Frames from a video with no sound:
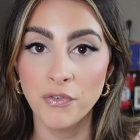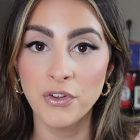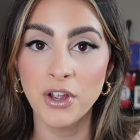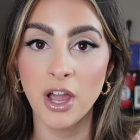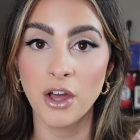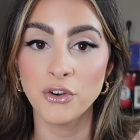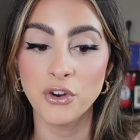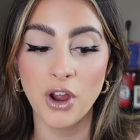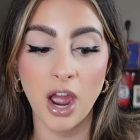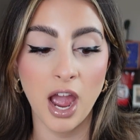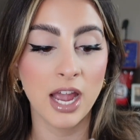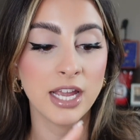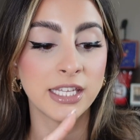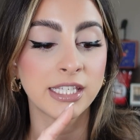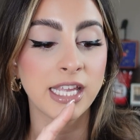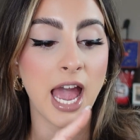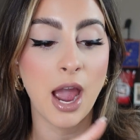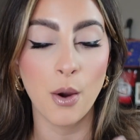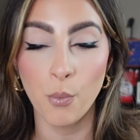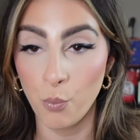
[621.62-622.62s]
under eyes,
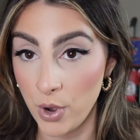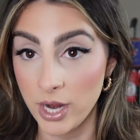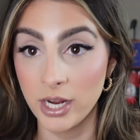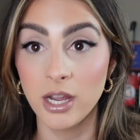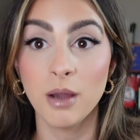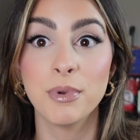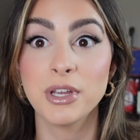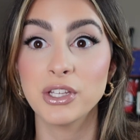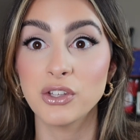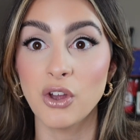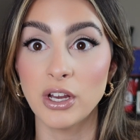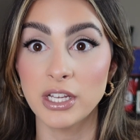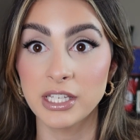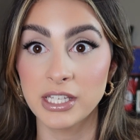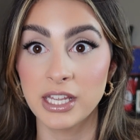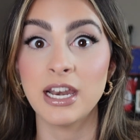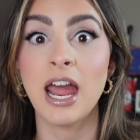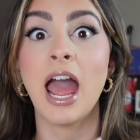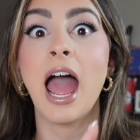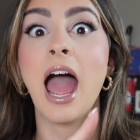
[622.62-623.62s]
wake up
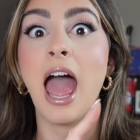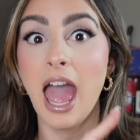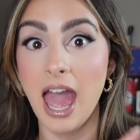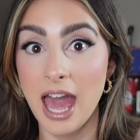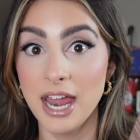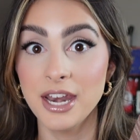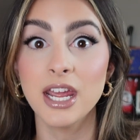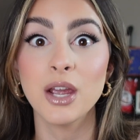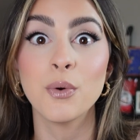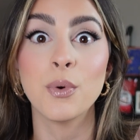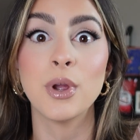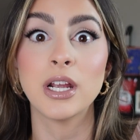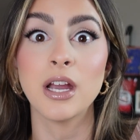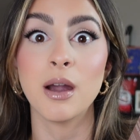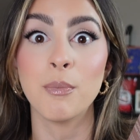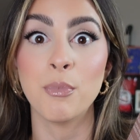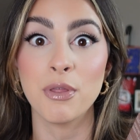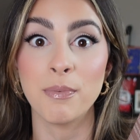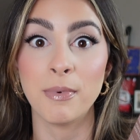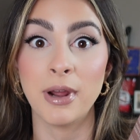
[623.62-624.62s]
exhausted, and I wake
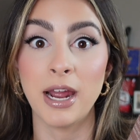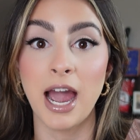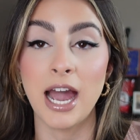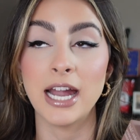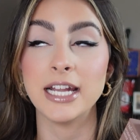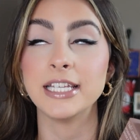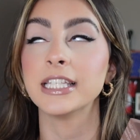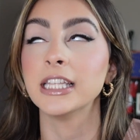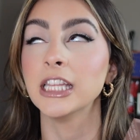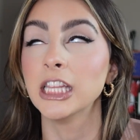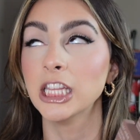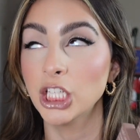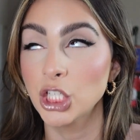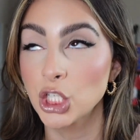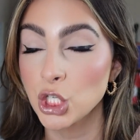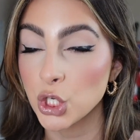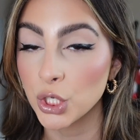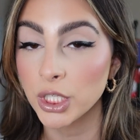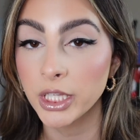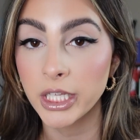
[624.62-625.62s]
up with my eyes
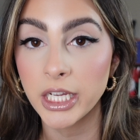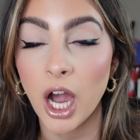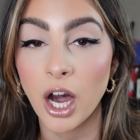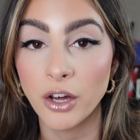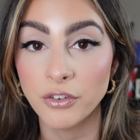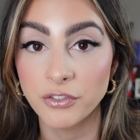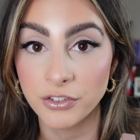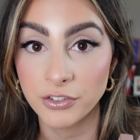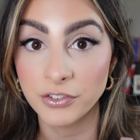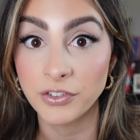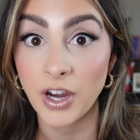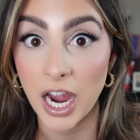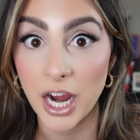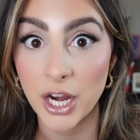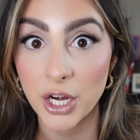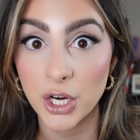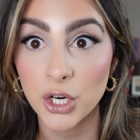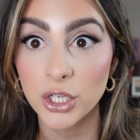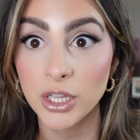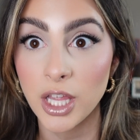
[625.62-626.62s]
literally on
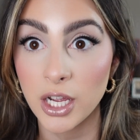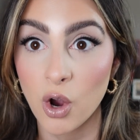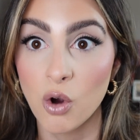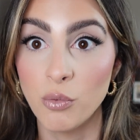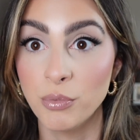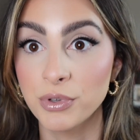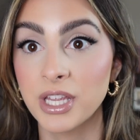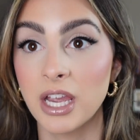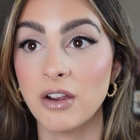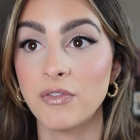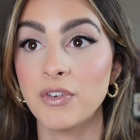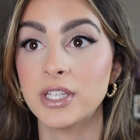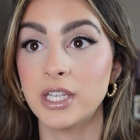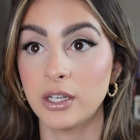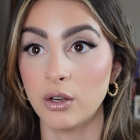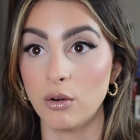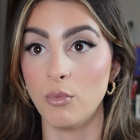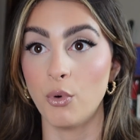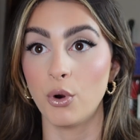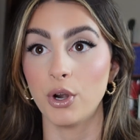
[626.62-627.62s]
fire like almost every
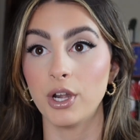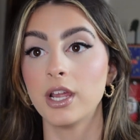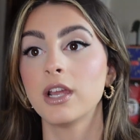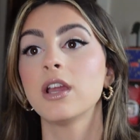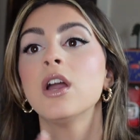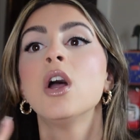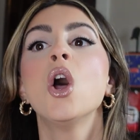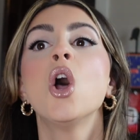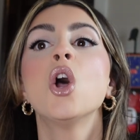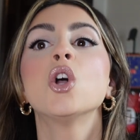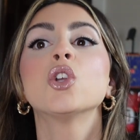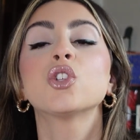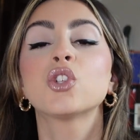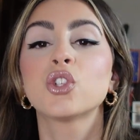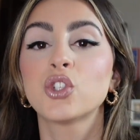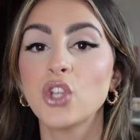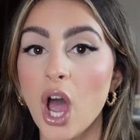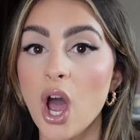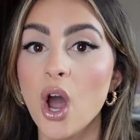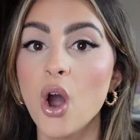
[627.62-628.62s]
single morning.
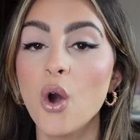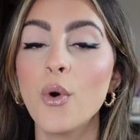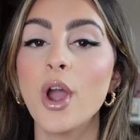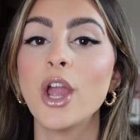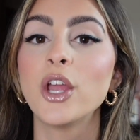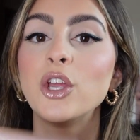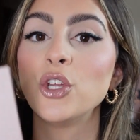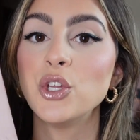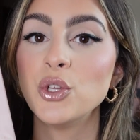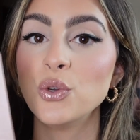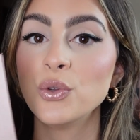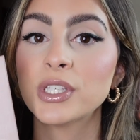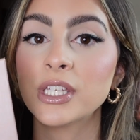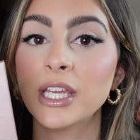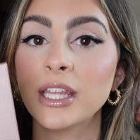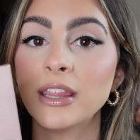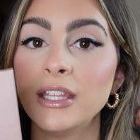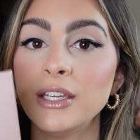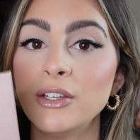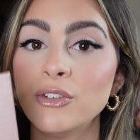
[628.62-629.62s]
So
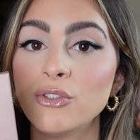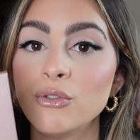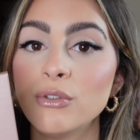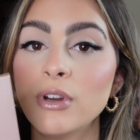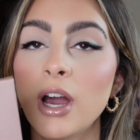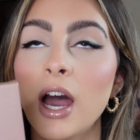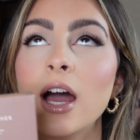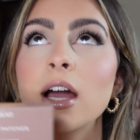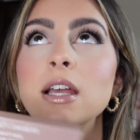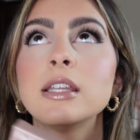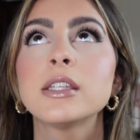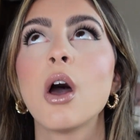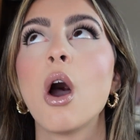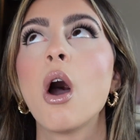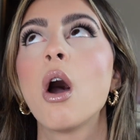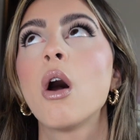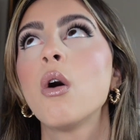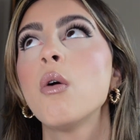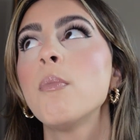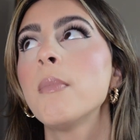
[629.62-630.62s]
using these, you guys,
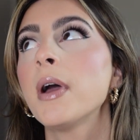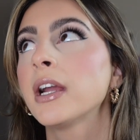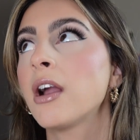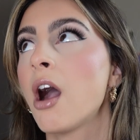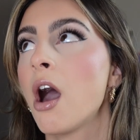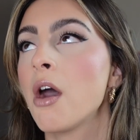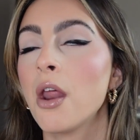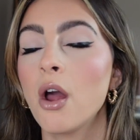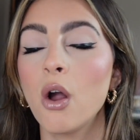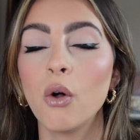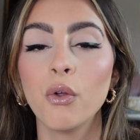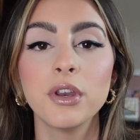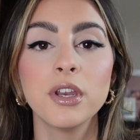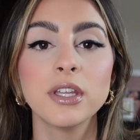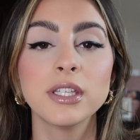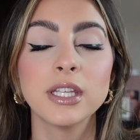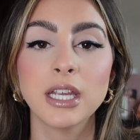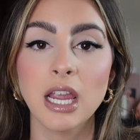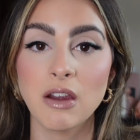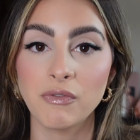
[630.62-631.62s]
oh my god, not only
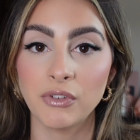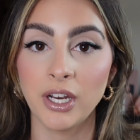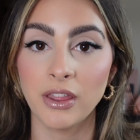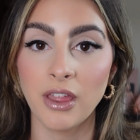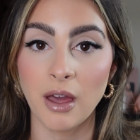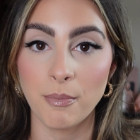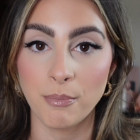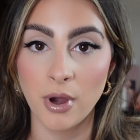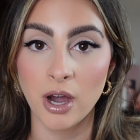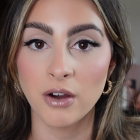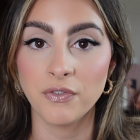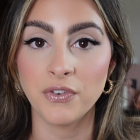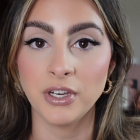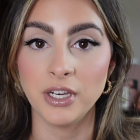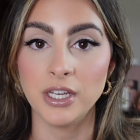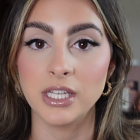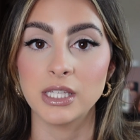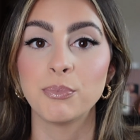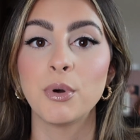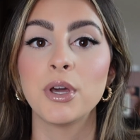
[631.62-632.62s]
does it get rid of that
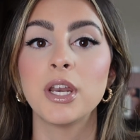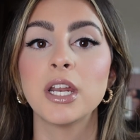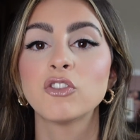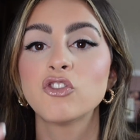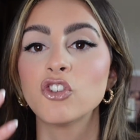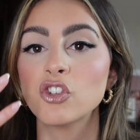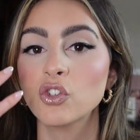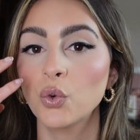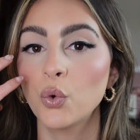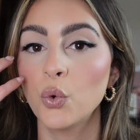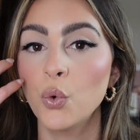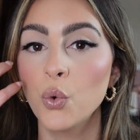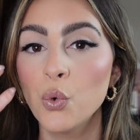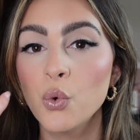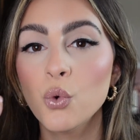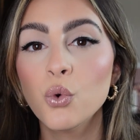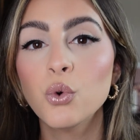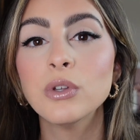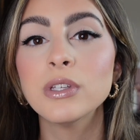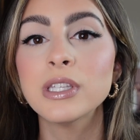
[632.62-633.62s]
puffiness, but it just
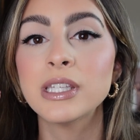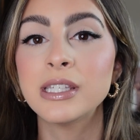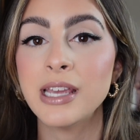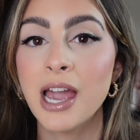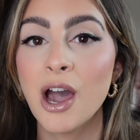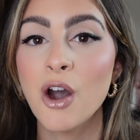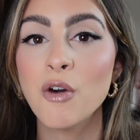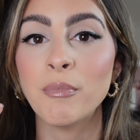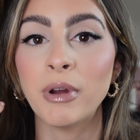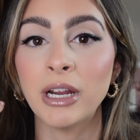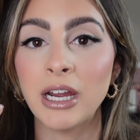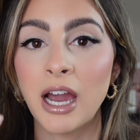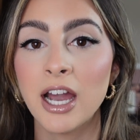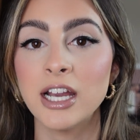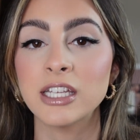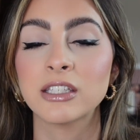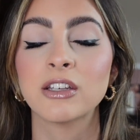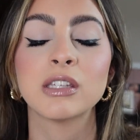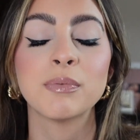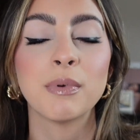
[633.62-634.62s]
cools down my
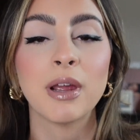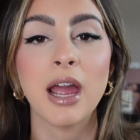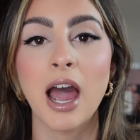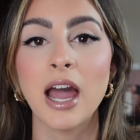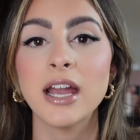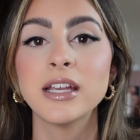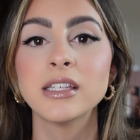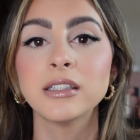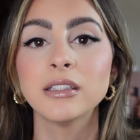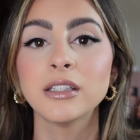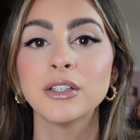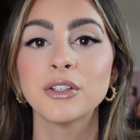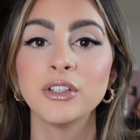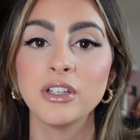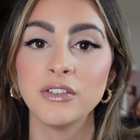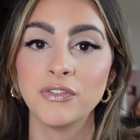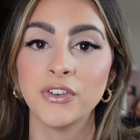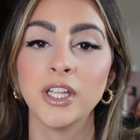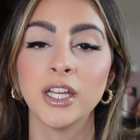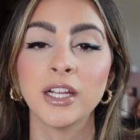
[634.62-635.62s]
eyes, because my eyes literally
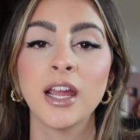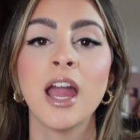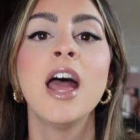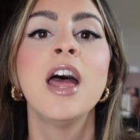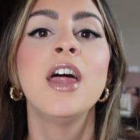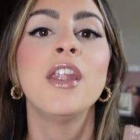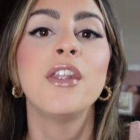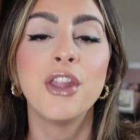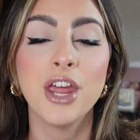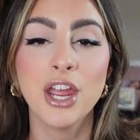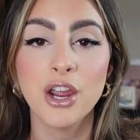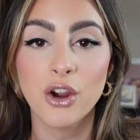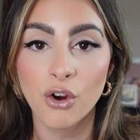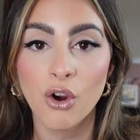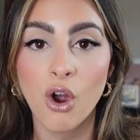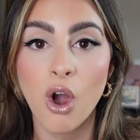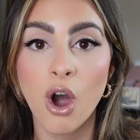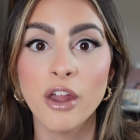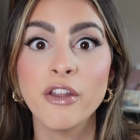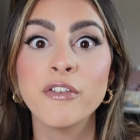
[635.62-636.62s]
feel like they are
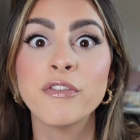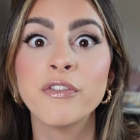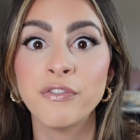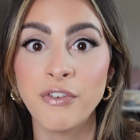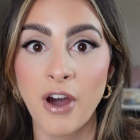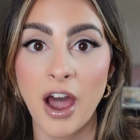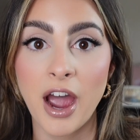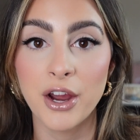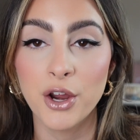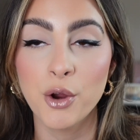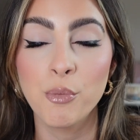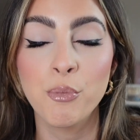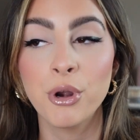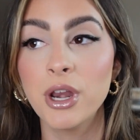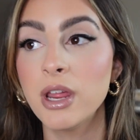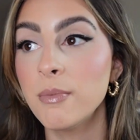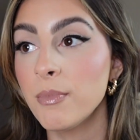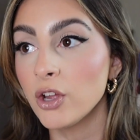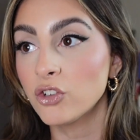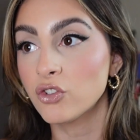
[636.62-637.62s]
on fire
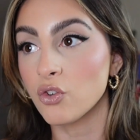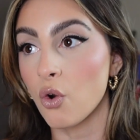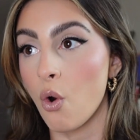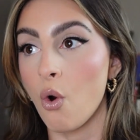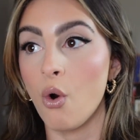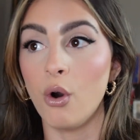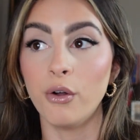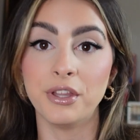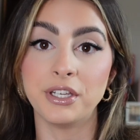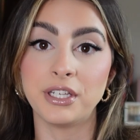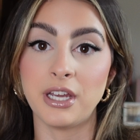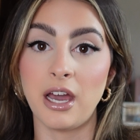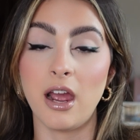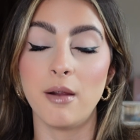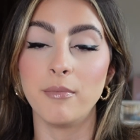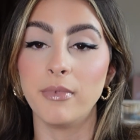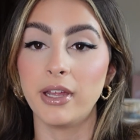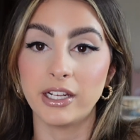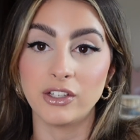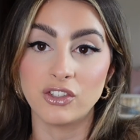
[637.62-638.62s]
pretty much all the time.
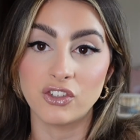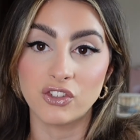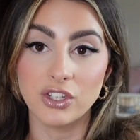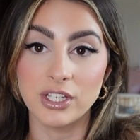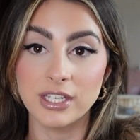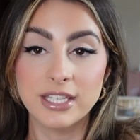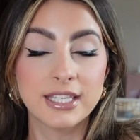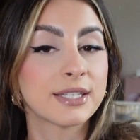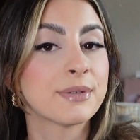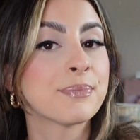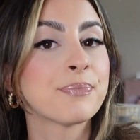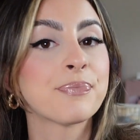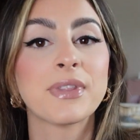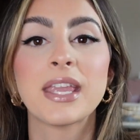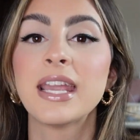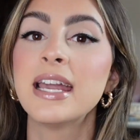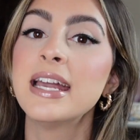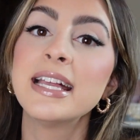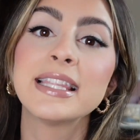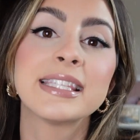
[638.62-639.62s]
Like, it's
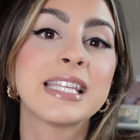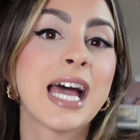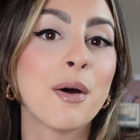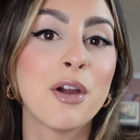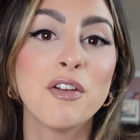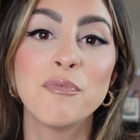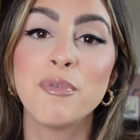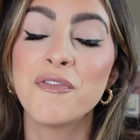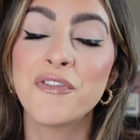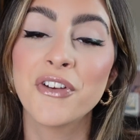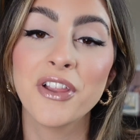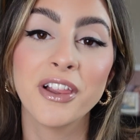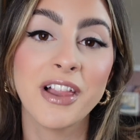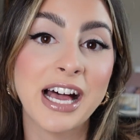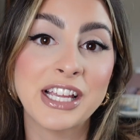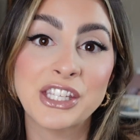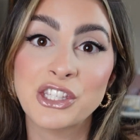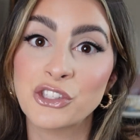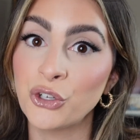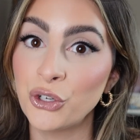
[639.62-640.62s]
how I've been for the
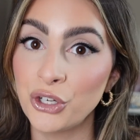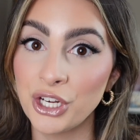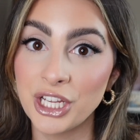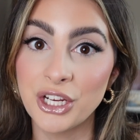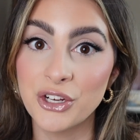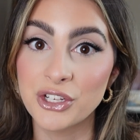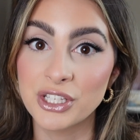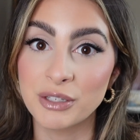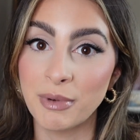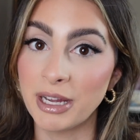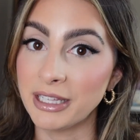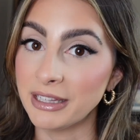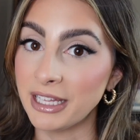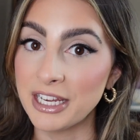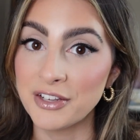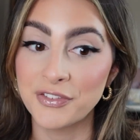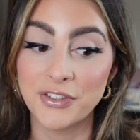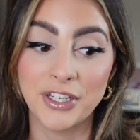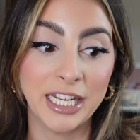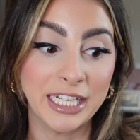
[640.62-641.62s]
last 30 years of my
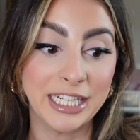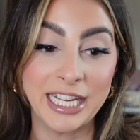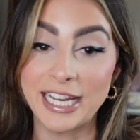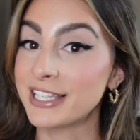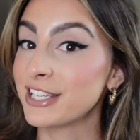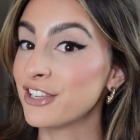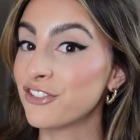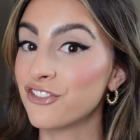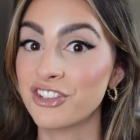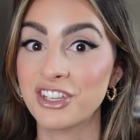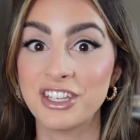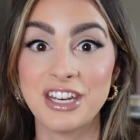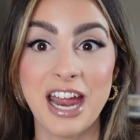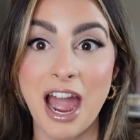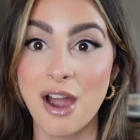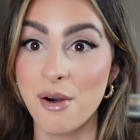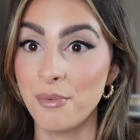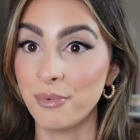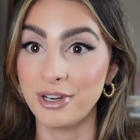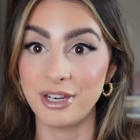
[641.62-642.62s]
life, and I guess it's just
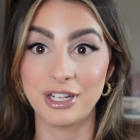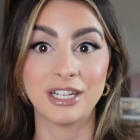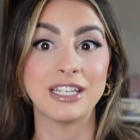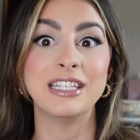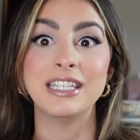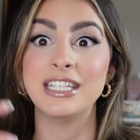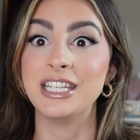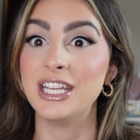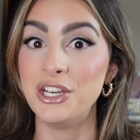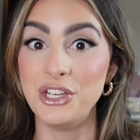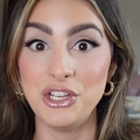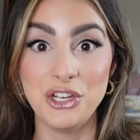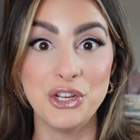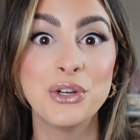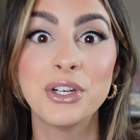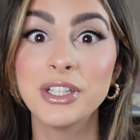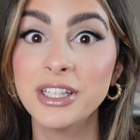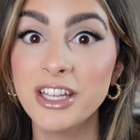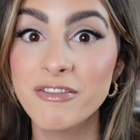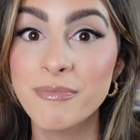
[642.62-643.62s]
how I'm gonna continue
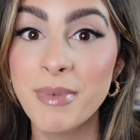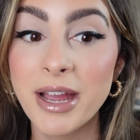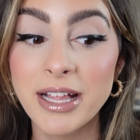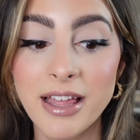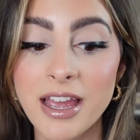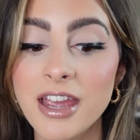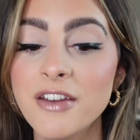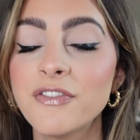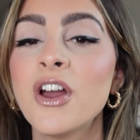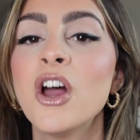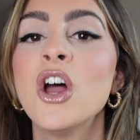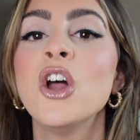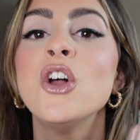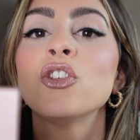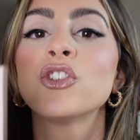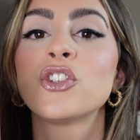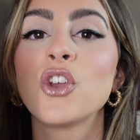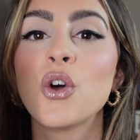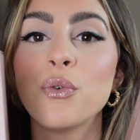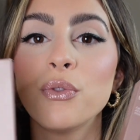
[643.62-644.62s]
to live my life.
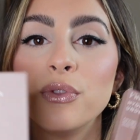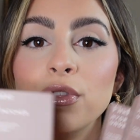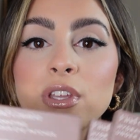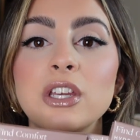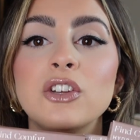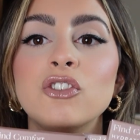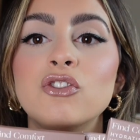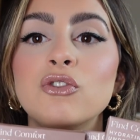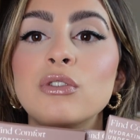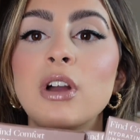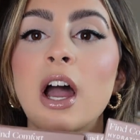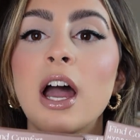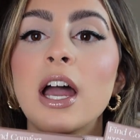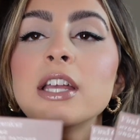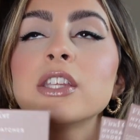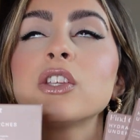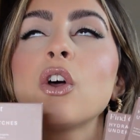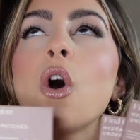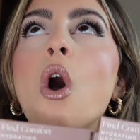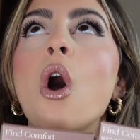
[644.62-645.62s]
So these, you
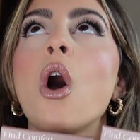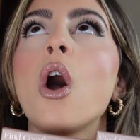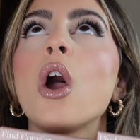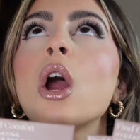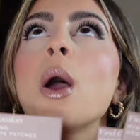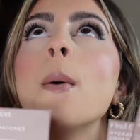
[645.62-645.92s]
guys, are